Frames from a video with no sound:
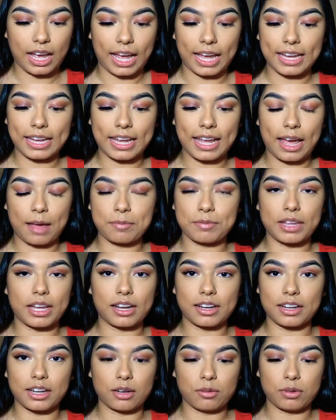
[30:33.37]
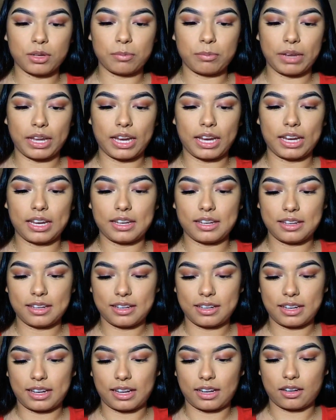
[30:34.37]
I'm not good with pain
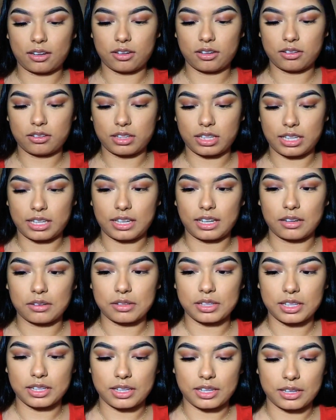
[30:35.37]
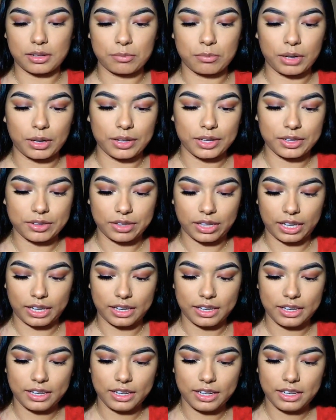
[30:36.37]
at all. Like I'll sit there and probably
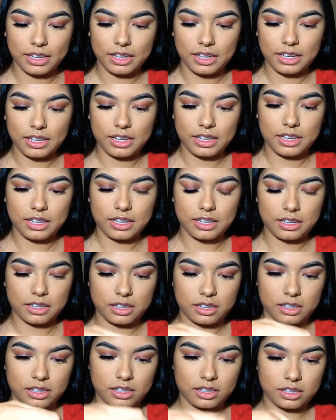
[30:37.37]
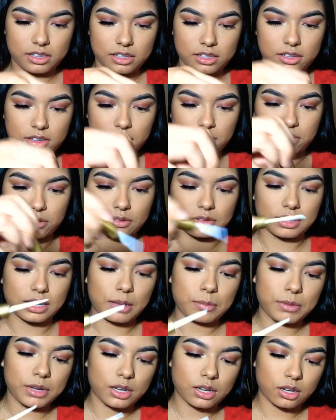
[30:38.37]
cry. So
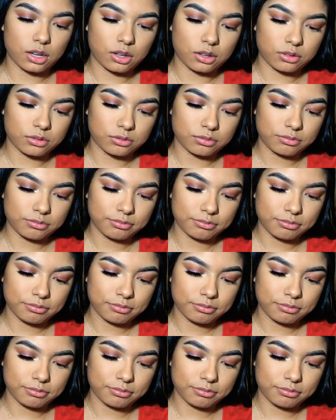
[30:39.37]
let me know